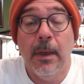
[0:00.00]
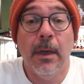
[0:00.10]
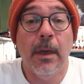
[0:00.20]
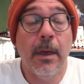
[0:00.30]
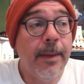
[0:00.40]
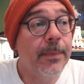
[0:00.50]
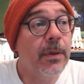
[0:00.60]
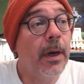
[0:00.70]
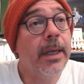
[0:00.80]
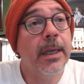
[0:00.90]
I am
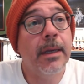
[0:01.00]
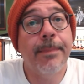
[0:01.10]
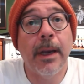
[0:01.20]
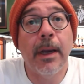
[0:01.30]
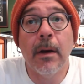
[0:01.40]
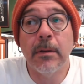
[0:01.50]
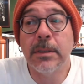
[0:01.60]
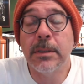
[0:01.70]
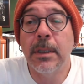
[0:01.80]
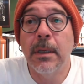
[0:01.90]
talking
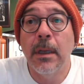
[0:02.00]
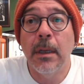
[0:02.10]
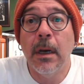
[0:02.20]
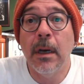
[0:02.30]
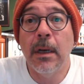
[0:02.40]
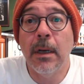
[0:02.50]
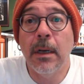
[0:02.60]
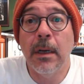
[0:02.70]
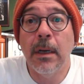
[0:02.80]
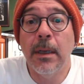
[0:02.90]
about
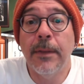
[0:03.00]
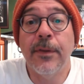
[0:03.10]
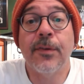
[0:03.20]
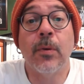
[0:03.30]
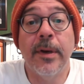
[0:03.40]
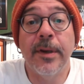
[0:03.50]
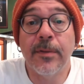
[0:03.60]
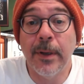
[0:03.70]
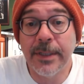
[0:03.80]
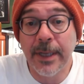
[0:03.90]
uh, in the stories
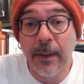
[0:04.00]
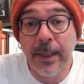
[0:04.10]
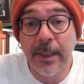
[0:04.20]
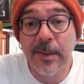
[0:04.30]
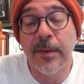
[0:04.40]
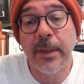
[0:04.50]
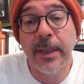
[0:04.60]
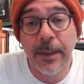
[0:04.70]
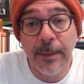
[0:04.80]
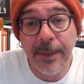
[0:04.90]
we are telling, certainly
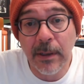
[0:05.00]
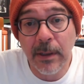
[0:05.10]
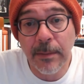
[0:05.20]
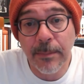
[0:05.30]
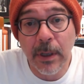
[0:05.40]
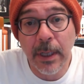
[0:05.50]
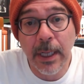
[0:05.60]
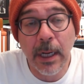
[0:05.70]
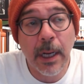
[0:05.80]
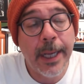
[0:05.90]
in the American
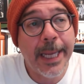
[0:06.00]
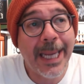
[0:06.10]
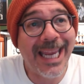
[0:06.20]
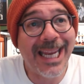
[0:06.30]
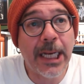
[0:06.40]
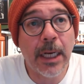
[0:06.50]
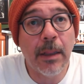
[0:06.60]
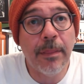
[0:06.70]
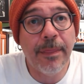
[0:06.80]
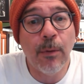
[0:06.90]
market, in the